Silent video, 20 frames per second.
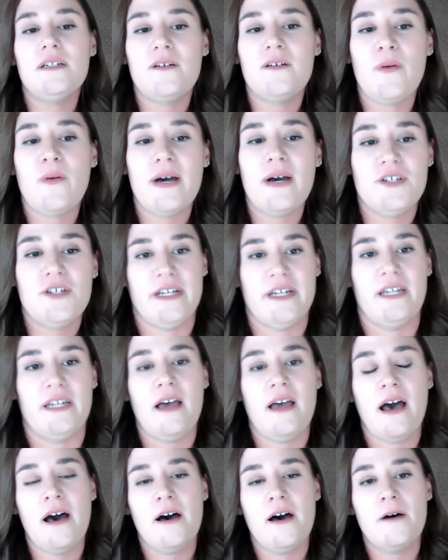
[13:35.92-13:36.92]
a really good
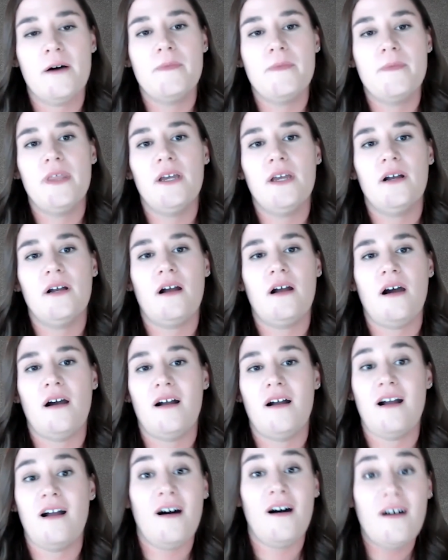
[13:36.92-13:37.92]
question. There
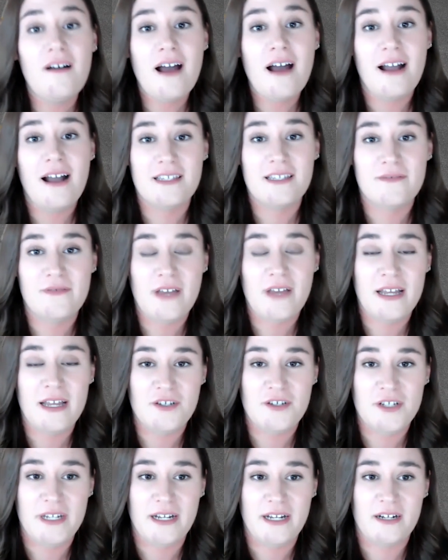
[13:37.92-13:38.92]
are all kinds of
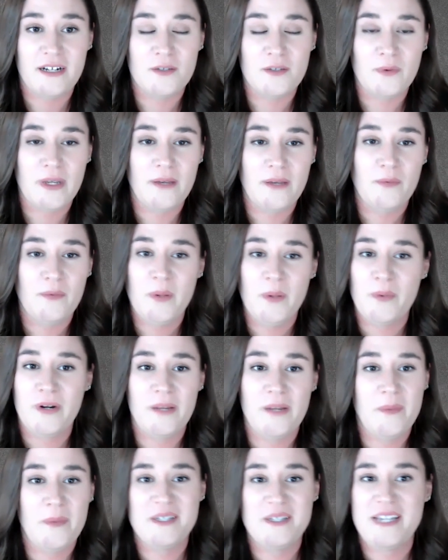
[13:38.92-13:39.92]
engineers.
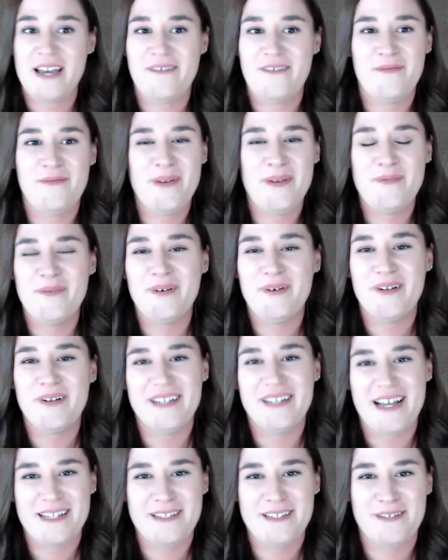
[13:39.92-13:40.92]
We pretty much have
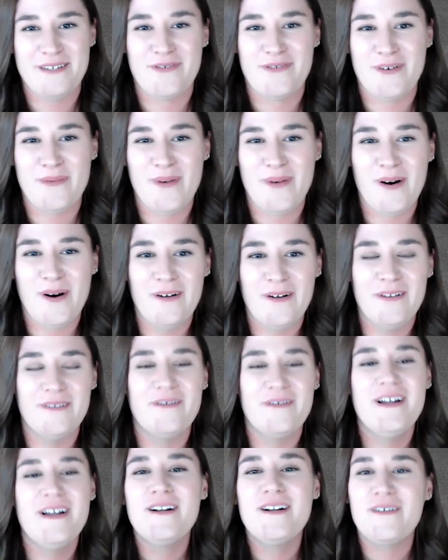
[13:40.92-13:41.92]
people collected from
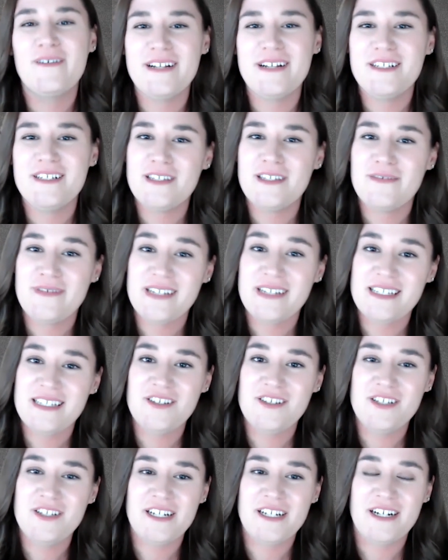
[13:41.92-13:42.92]
all reaches of
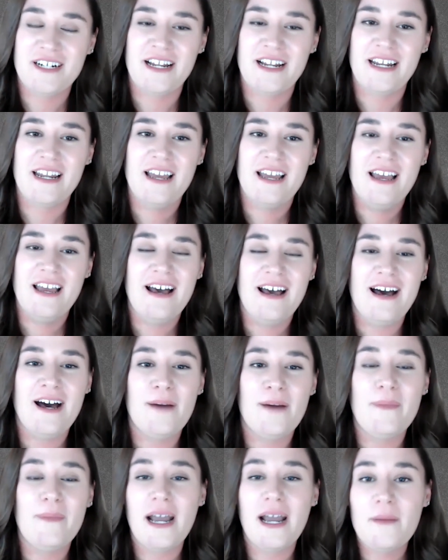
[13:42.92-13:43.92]
engineering.
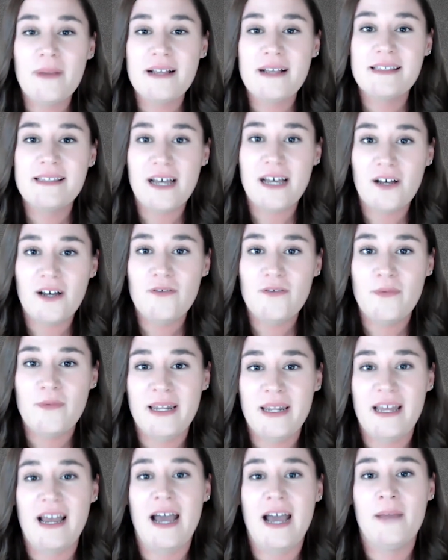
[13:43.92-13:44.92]
I myself,
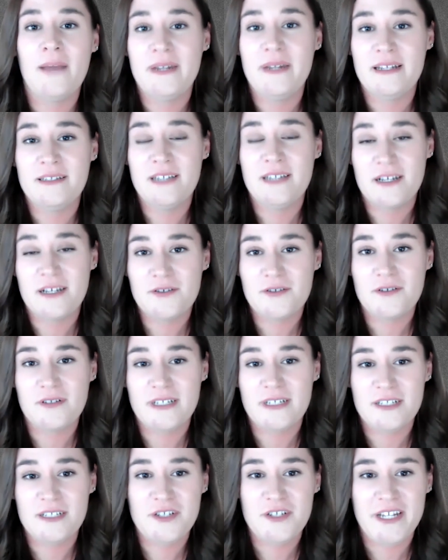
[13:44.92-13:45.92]
I'm an
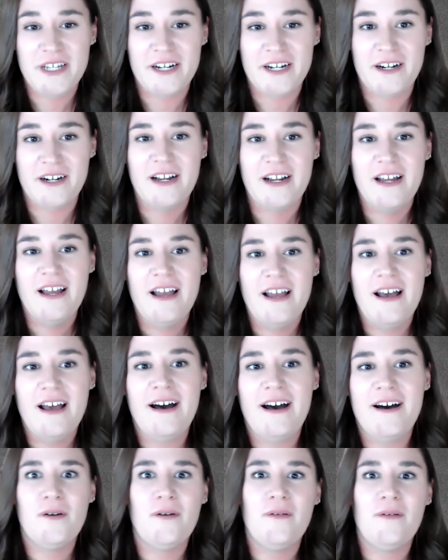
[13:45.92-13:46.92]
industrial engineer,
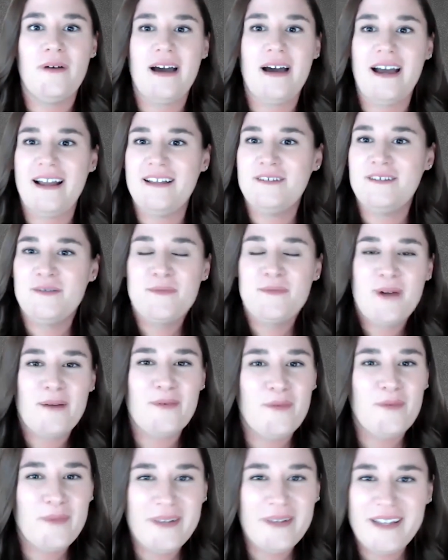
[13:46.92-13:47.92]
although I do
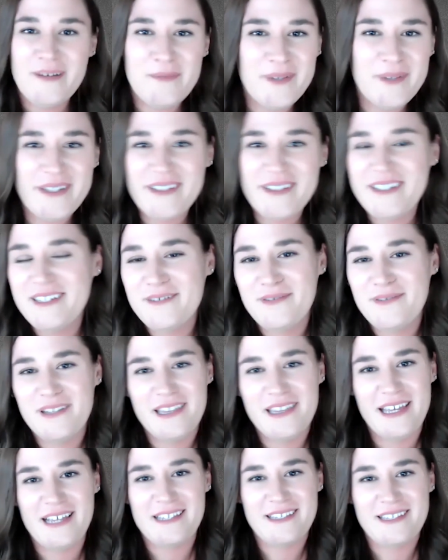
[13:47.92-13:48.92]
probably completely
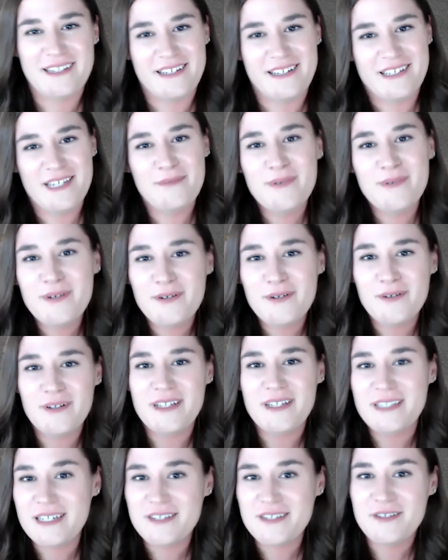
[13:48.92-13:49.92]
different things than a
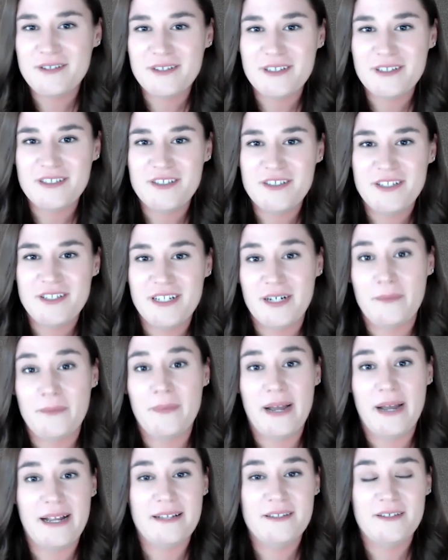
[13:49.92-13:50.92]
typical industrial
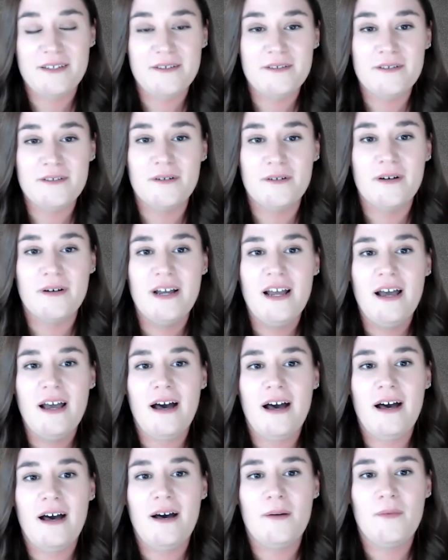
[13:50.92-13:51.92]
engineer might do
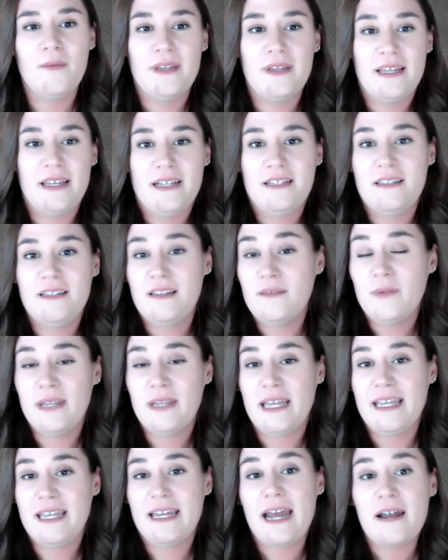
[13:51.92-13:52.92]
when
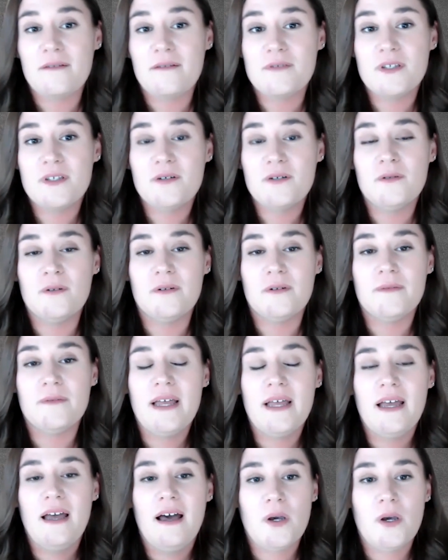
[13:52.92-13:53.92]
they get out of
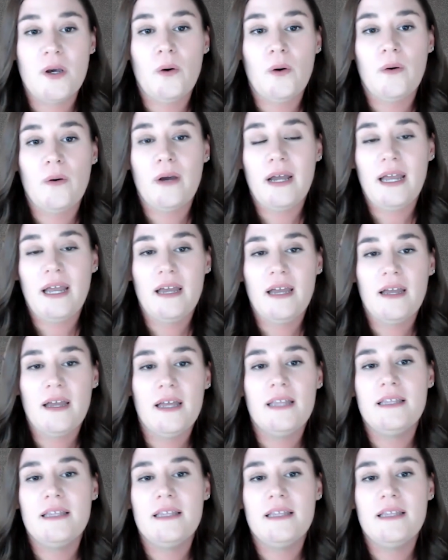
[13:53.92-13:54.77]
school. So